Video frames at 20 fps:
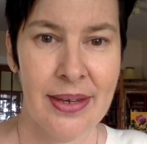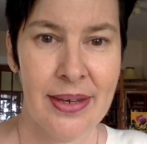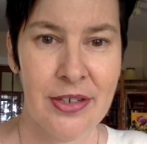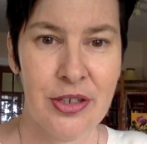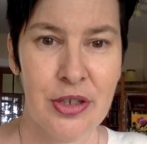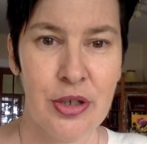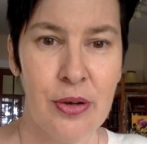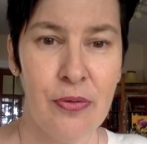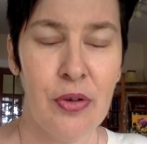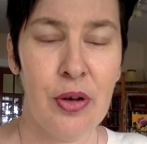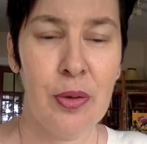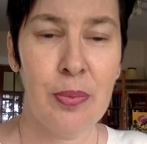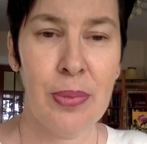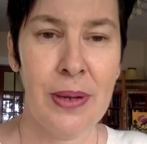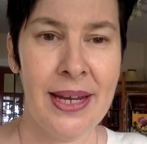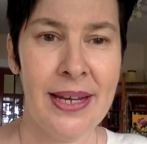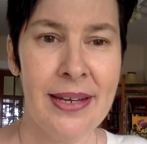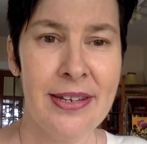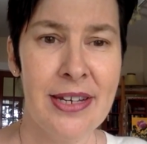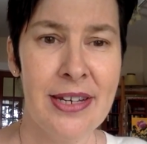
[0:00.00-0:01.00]
So if you're
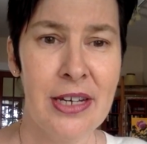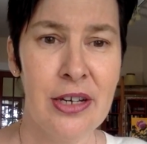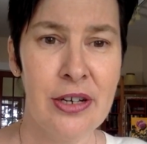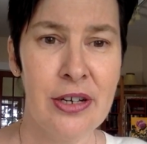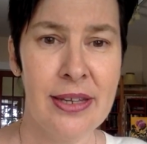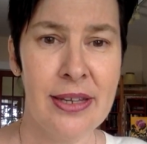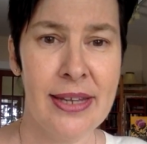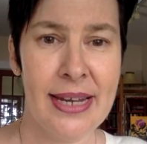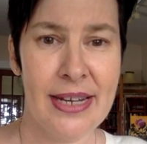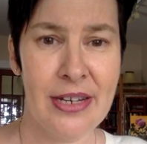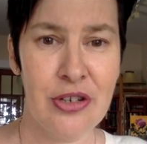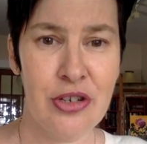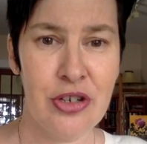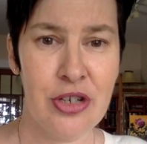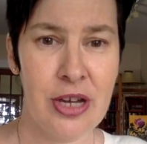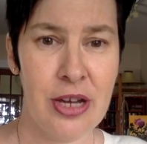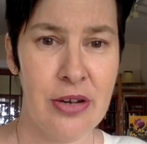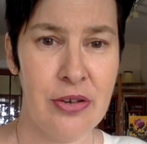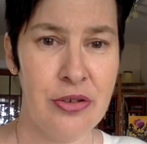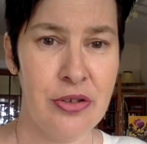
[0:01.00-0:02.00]
painting good light and
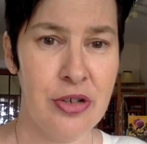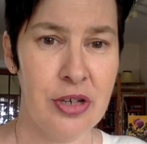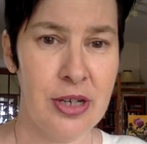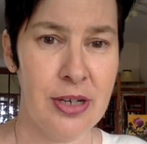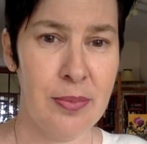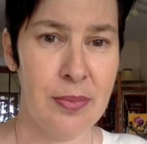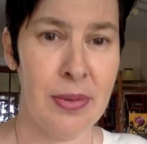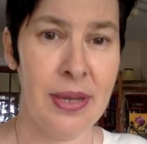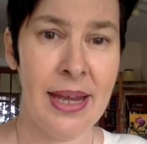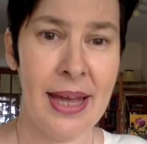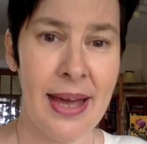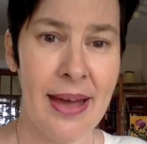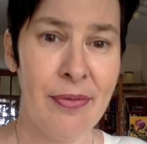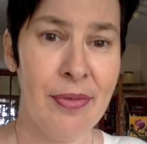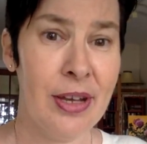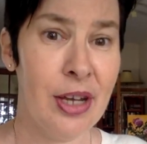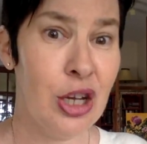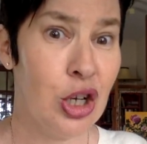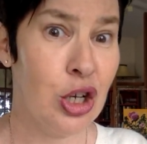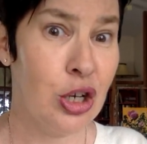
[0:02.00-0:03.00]
shadows, you're going to be
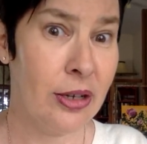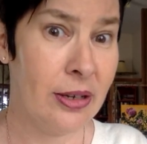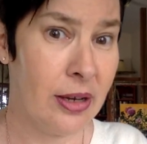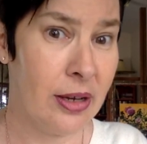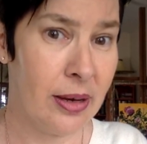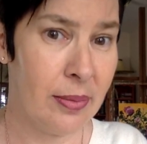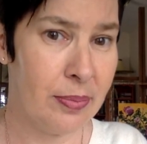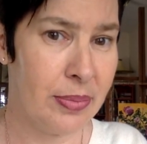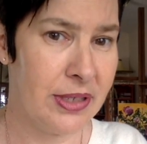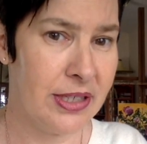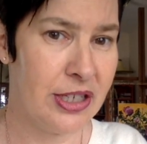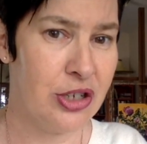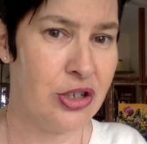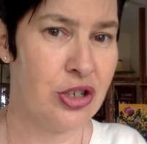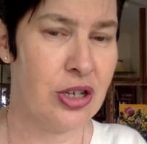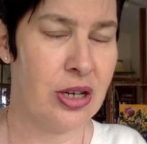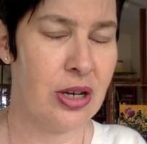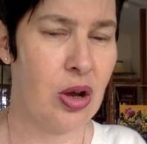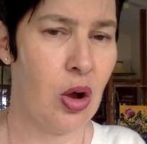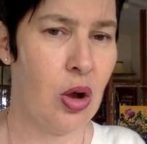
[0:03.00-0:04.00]
having a good
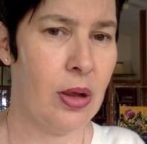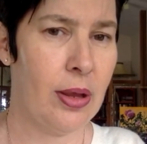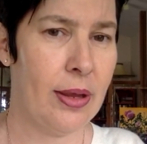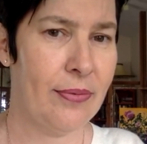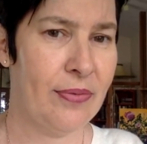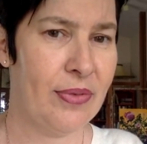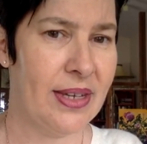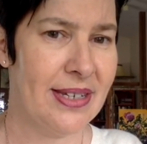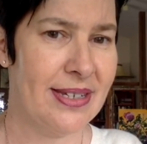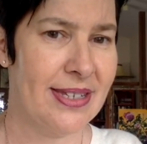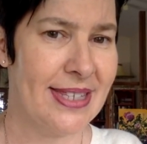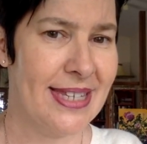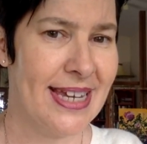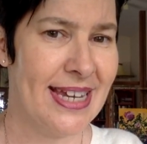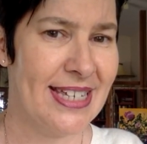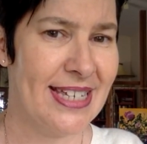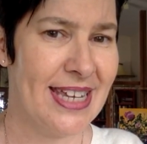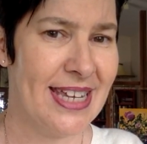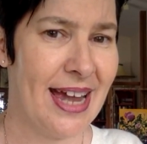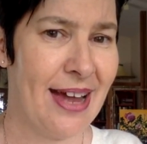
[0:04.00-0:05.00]
composition. All of these
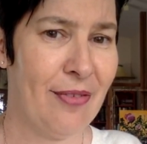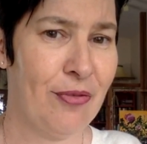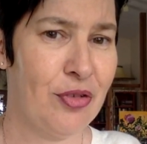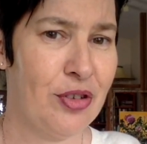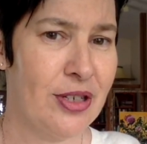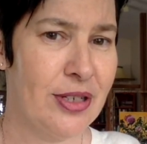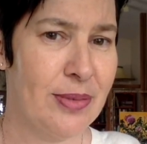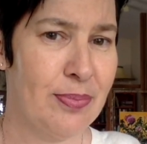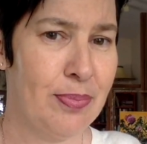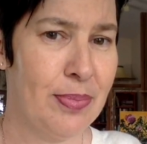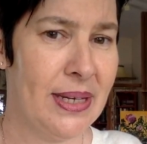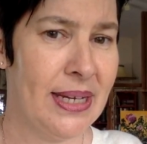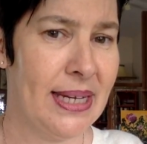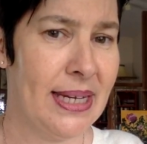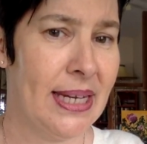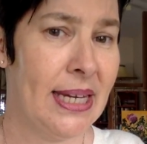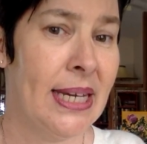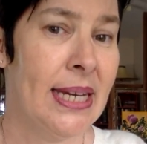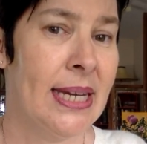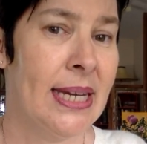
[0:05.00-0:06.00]
things have to
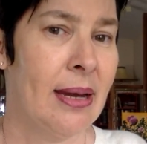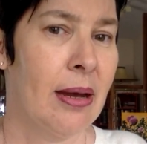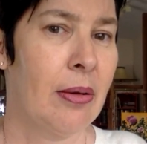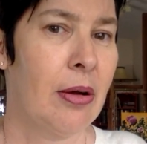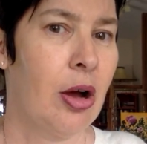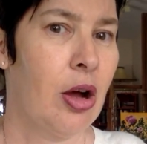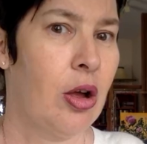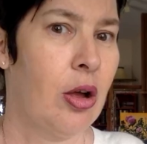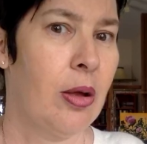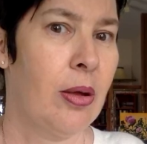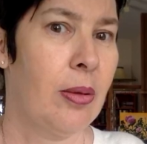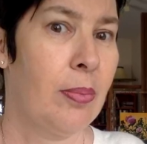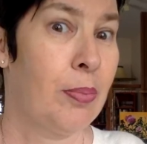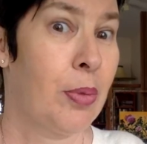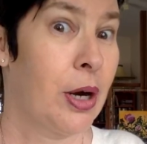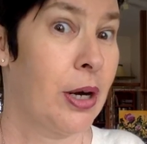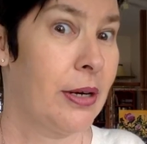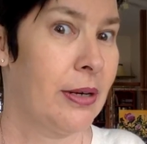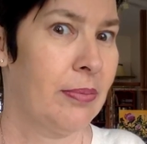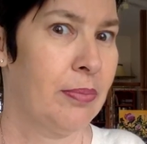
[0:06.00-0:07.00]
be all
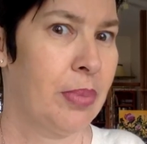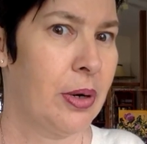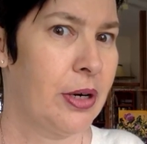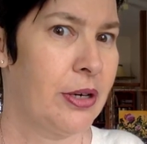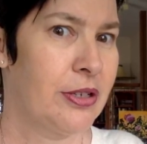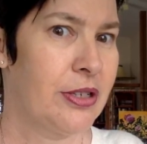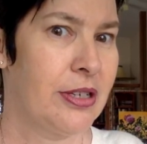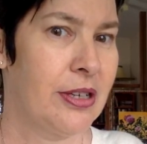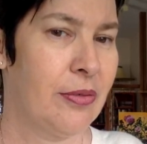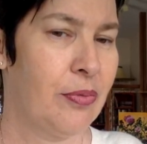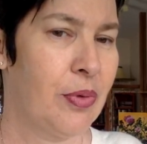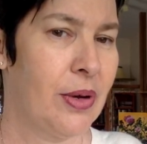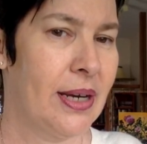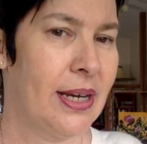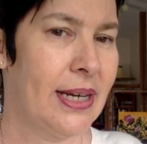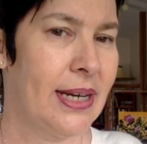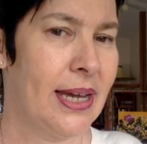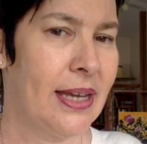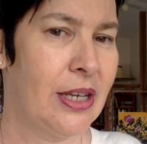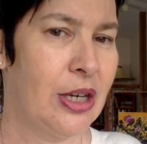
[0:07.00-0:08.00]
part and parcel of one
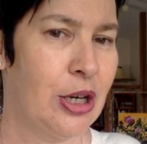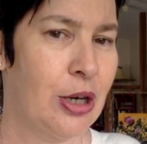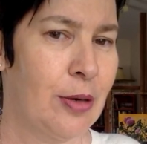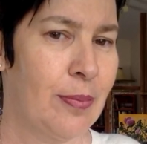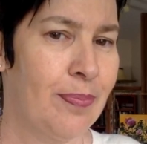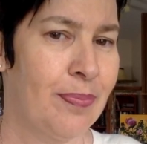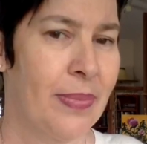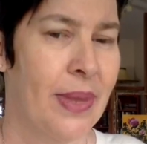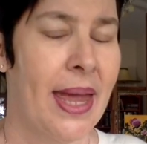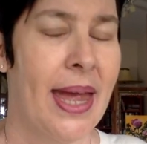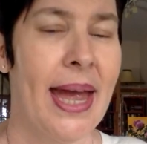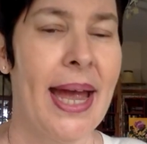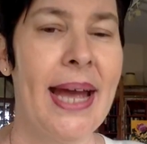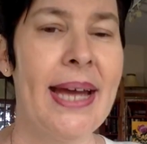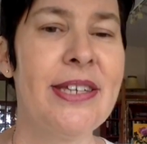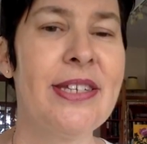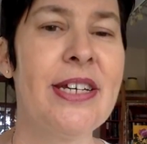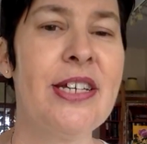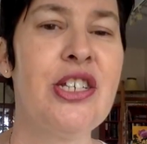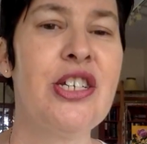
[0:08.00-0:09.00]
another.
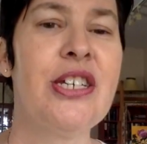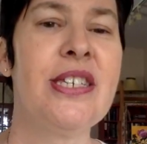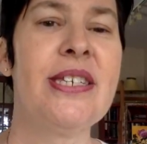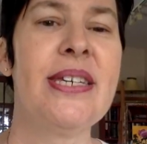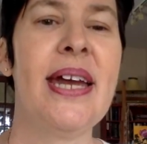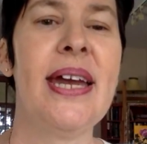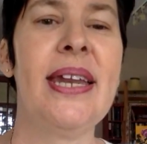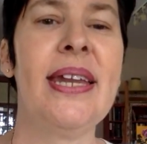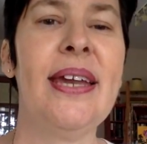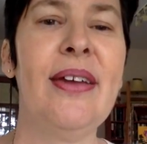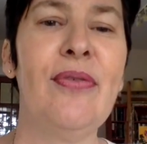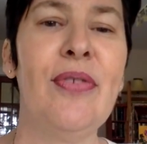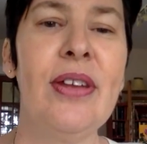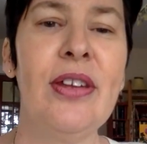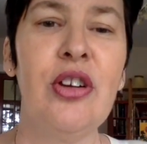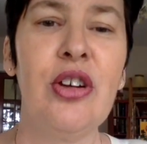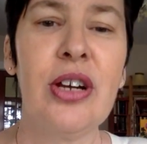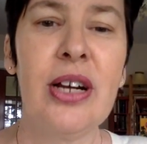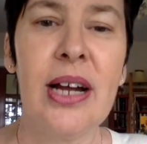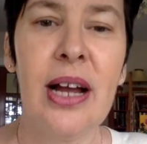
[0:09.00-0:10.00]
As I just said, even
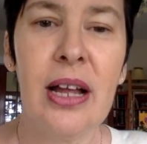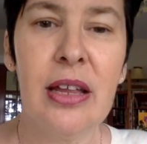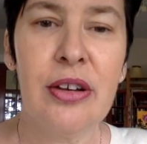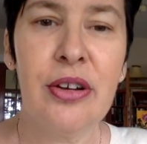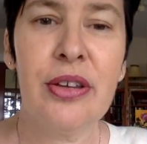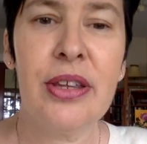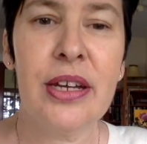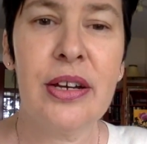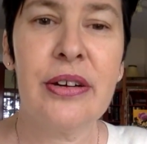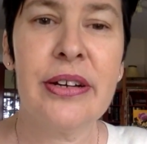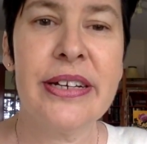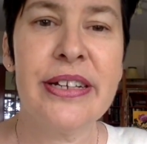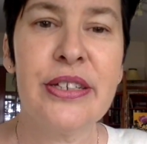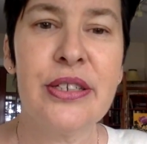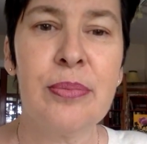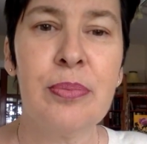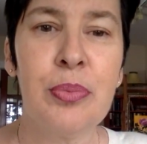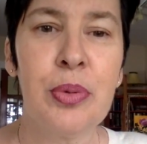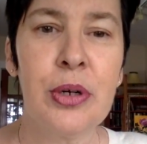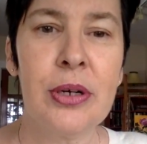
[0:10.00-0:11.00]
your color theory is
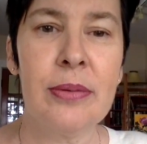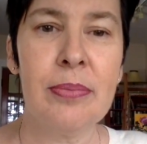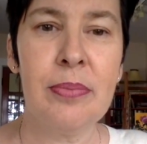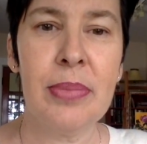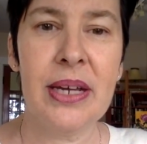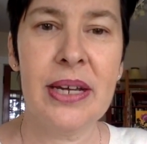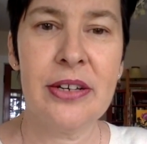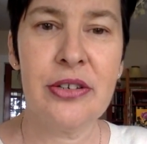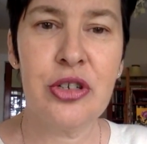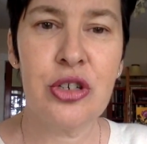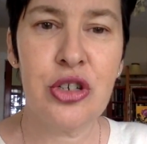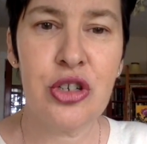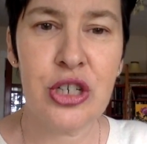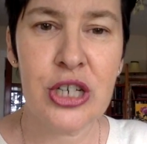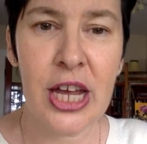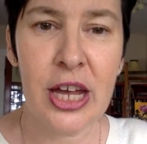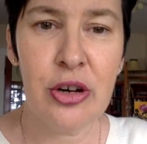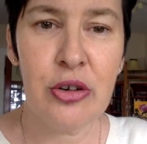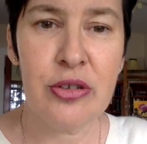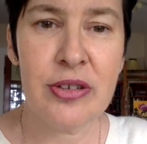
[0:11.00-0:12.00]
important because your
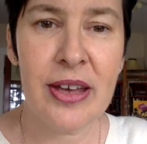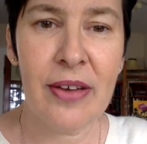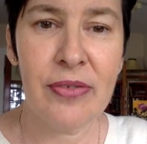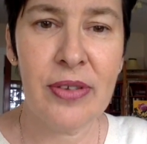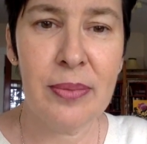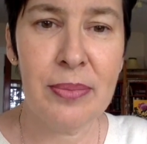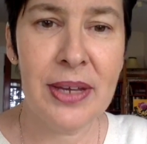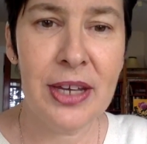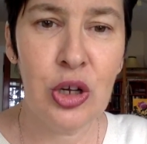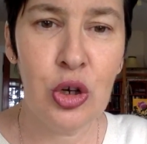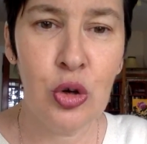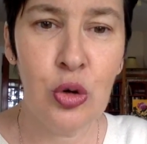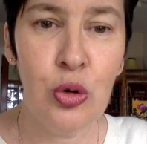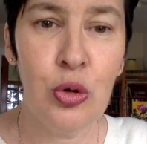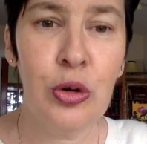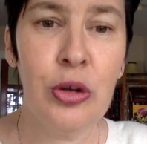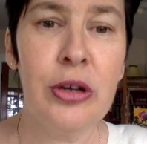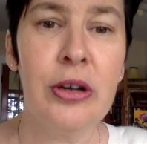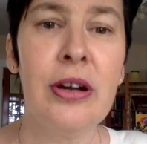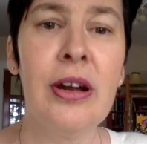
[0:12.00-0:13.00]
shadows have to be
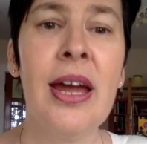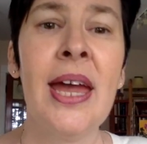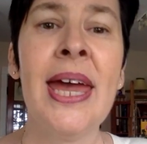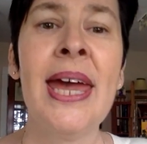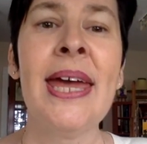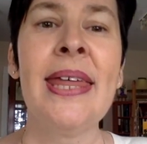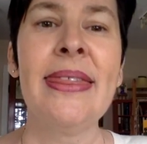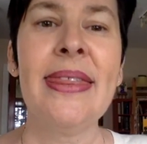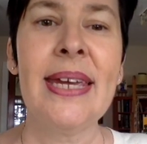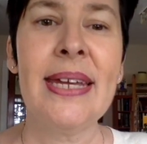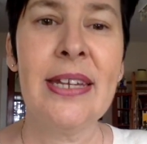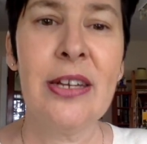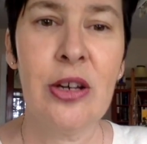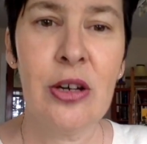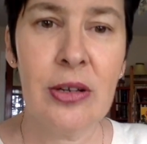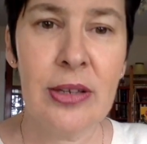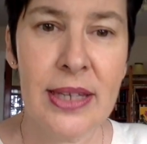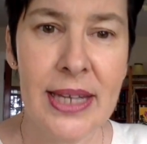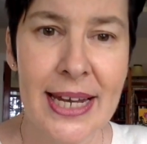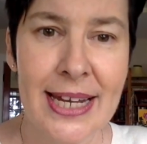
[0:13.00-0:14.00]
cooler than
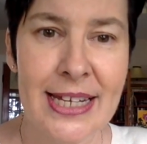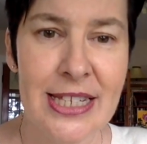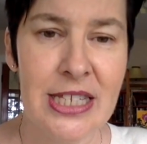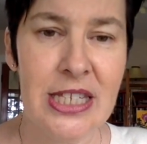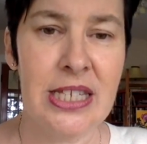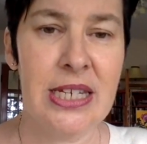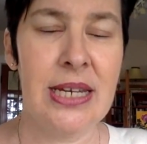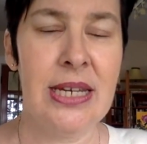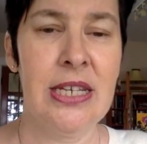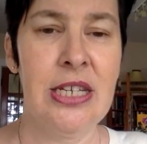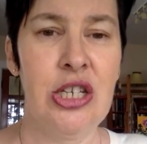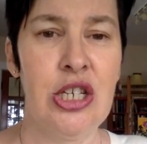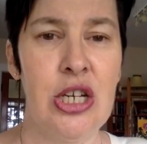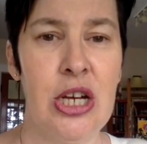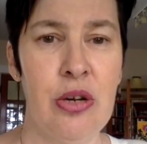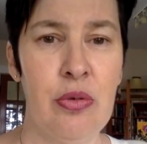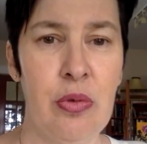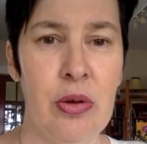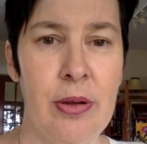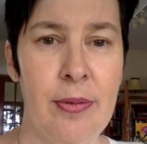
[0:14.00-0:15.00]
your lights in
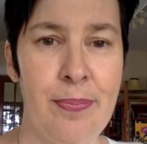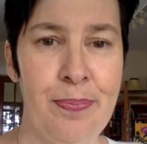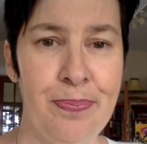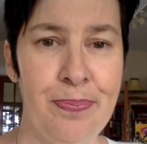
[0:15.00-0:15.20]
general.